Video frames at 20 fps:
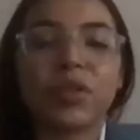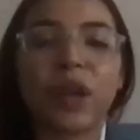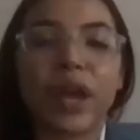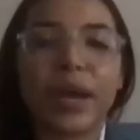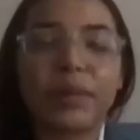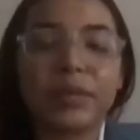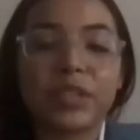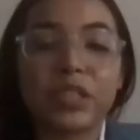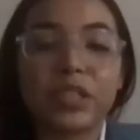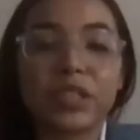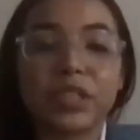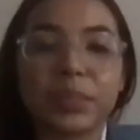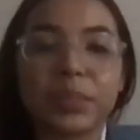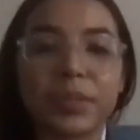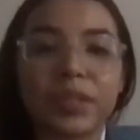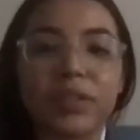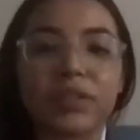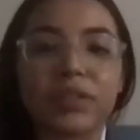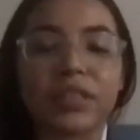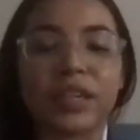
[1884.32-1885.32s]
I'm just a
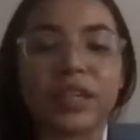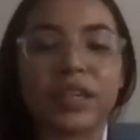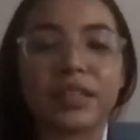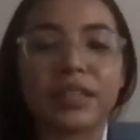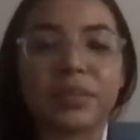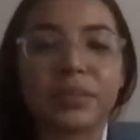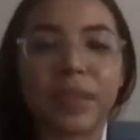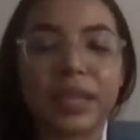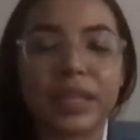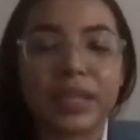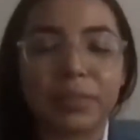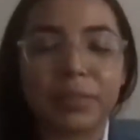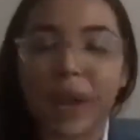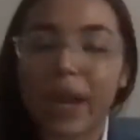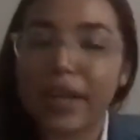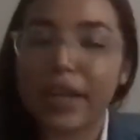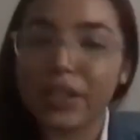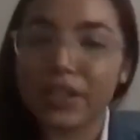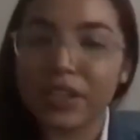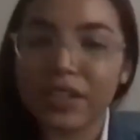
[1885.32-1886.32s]
political science
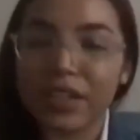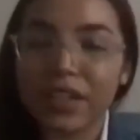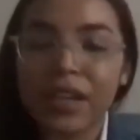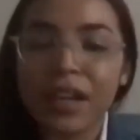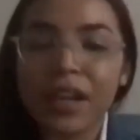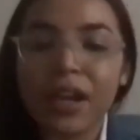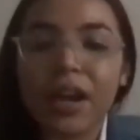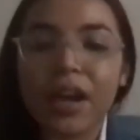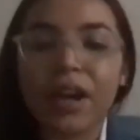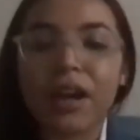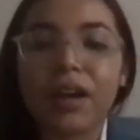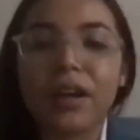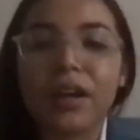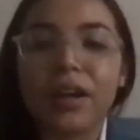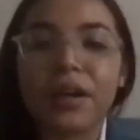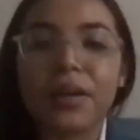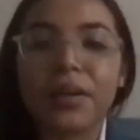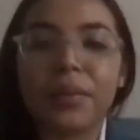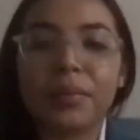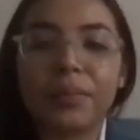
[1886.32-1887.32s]
minor.
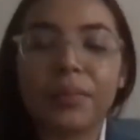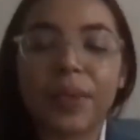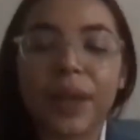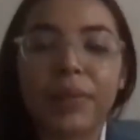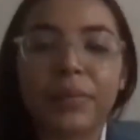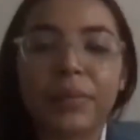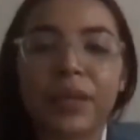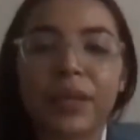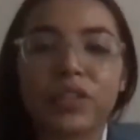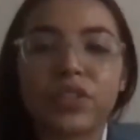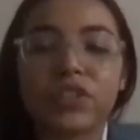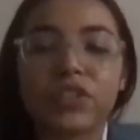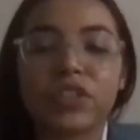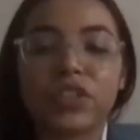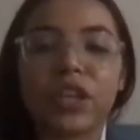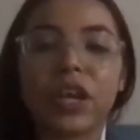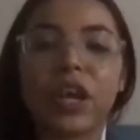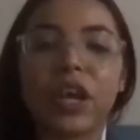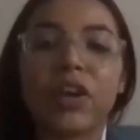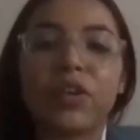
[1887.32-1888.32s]
I'm not too
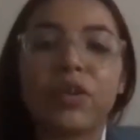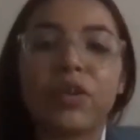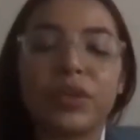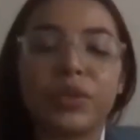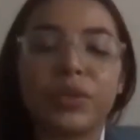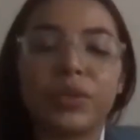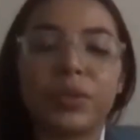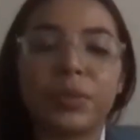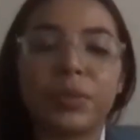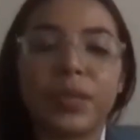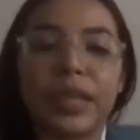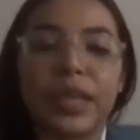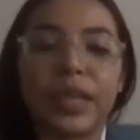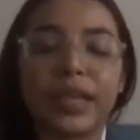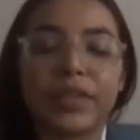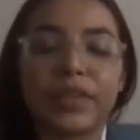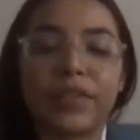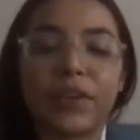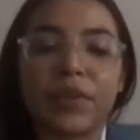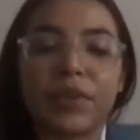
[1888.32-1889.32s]
sure how it would be like
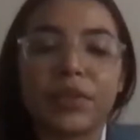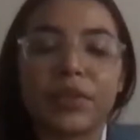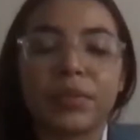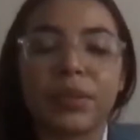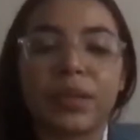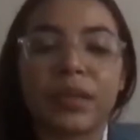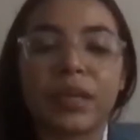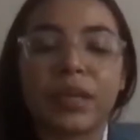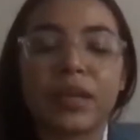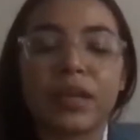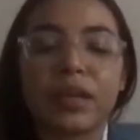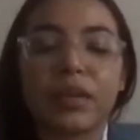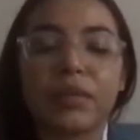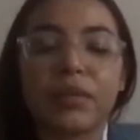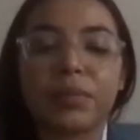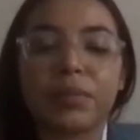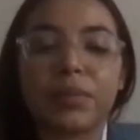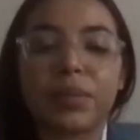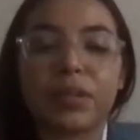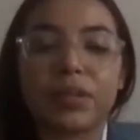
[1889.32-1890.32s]
if I was a
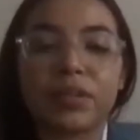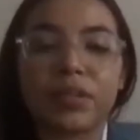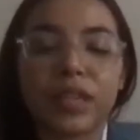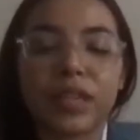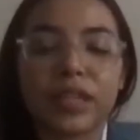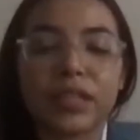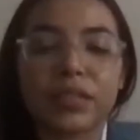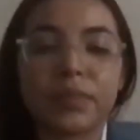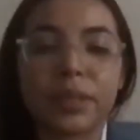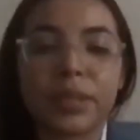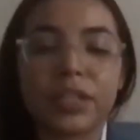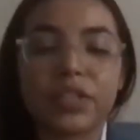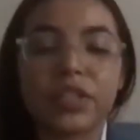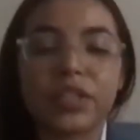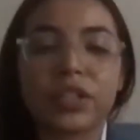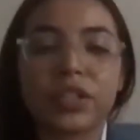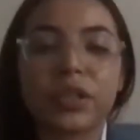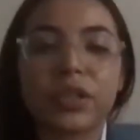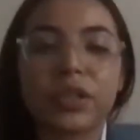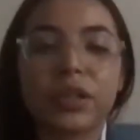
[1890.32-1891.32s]
political science
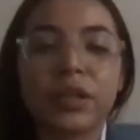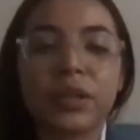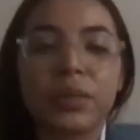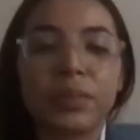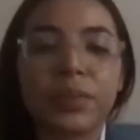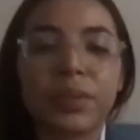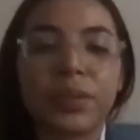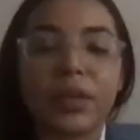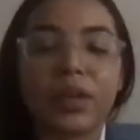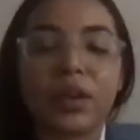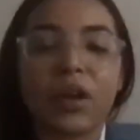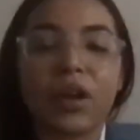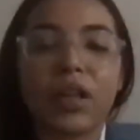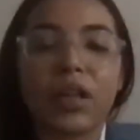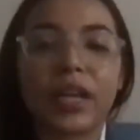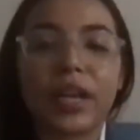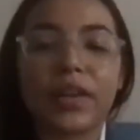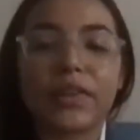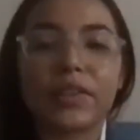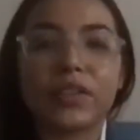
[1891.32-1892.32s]
major, but all I
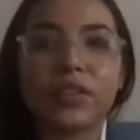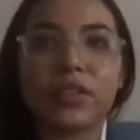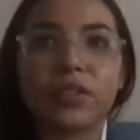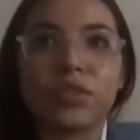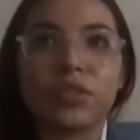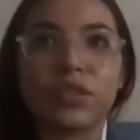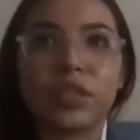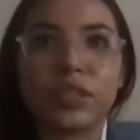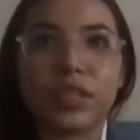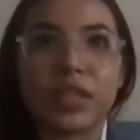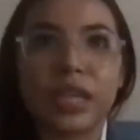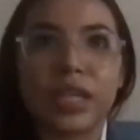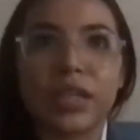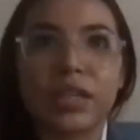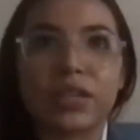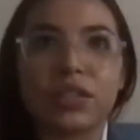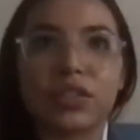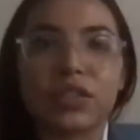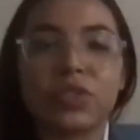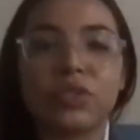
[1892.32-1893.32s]
have to do is take
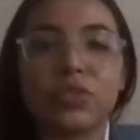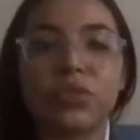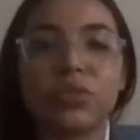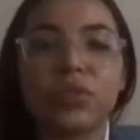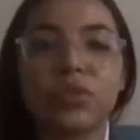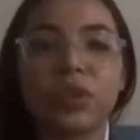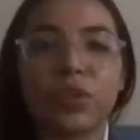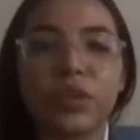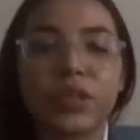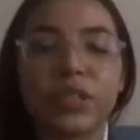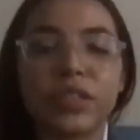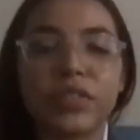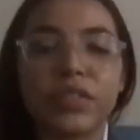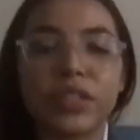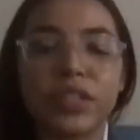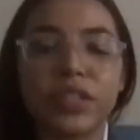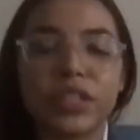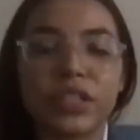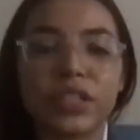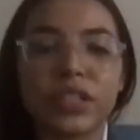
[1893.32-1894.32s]
2 lower
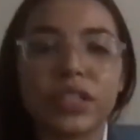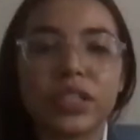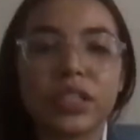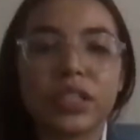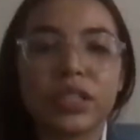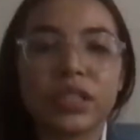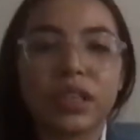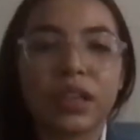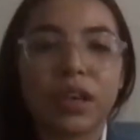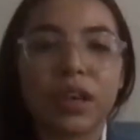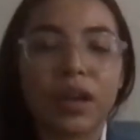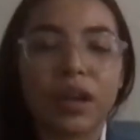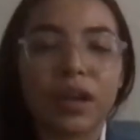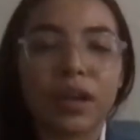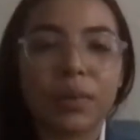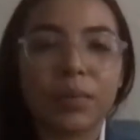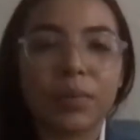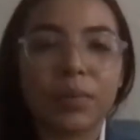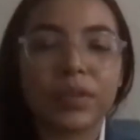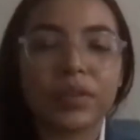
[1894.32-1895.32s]
division
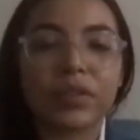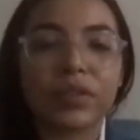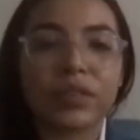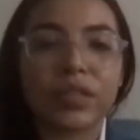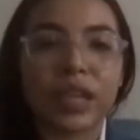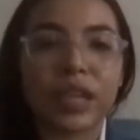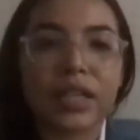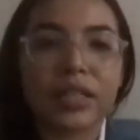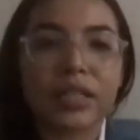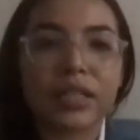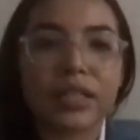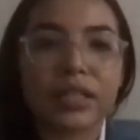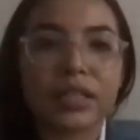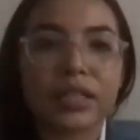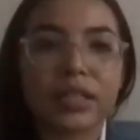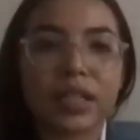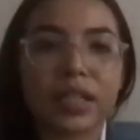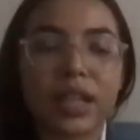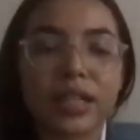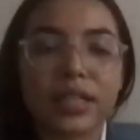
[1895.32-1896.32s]
political science
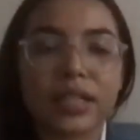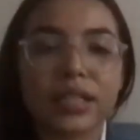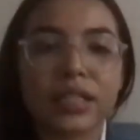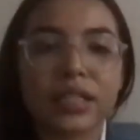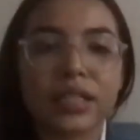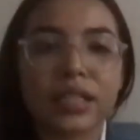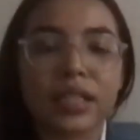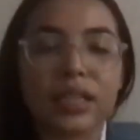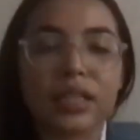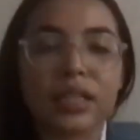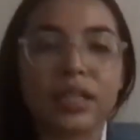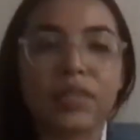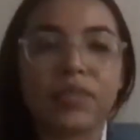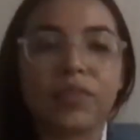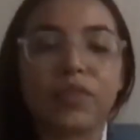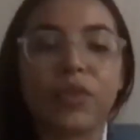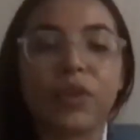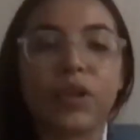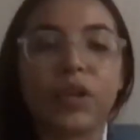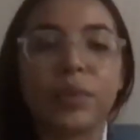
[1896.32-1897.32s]
classes and then
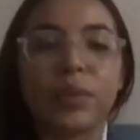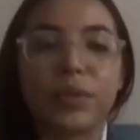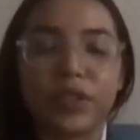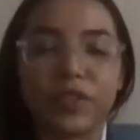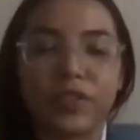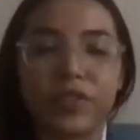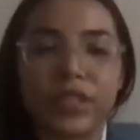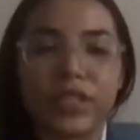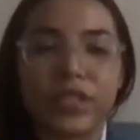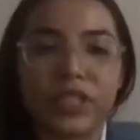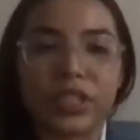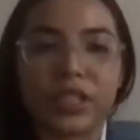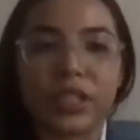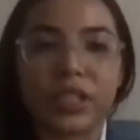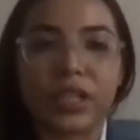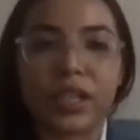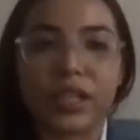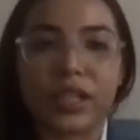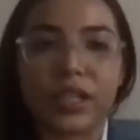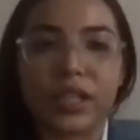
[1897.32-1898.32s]
4 upper division
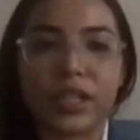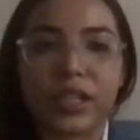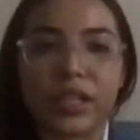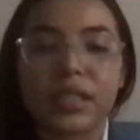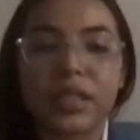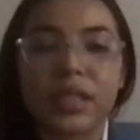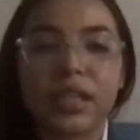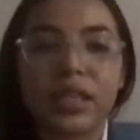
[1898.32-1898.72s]
classes.